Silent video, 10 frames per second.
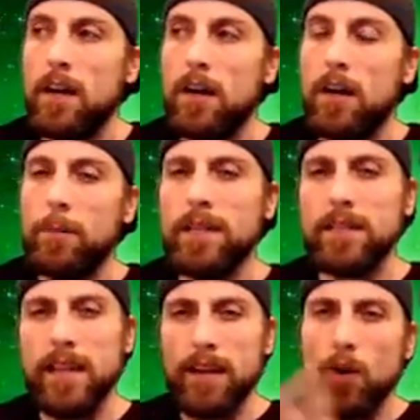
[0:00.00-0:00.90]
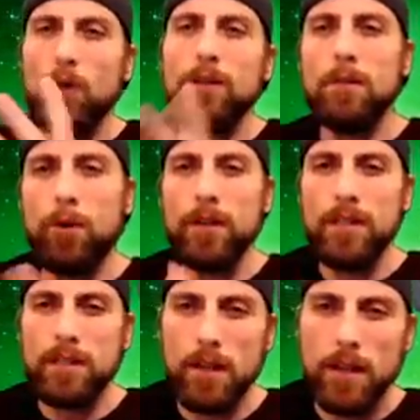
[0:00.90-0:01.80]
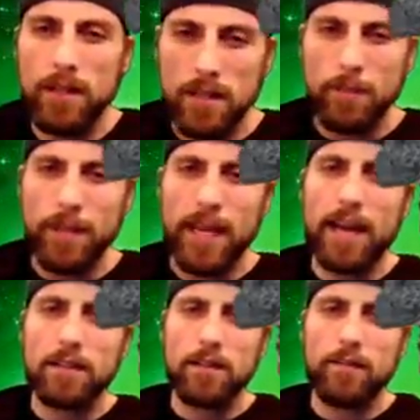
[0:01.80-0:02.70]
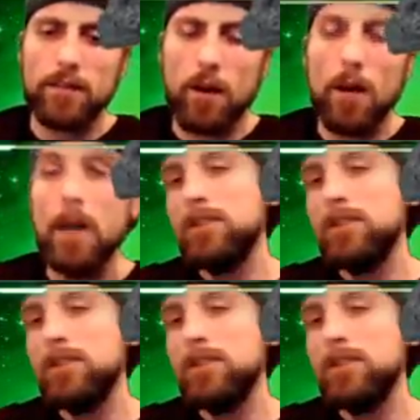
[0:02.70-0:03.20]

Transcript: um, because I go into more detail as to the mechanics of this all.